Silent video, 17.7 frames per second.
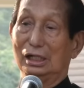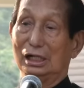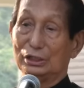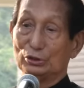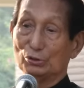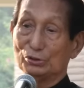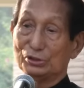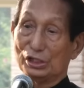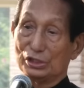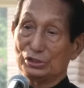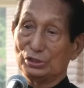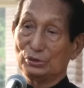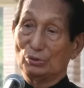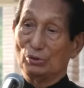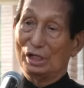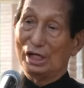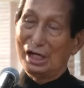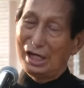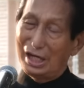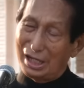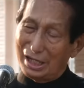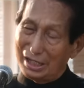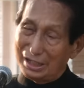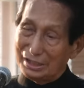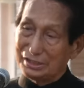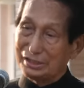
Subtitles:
I don't just know, I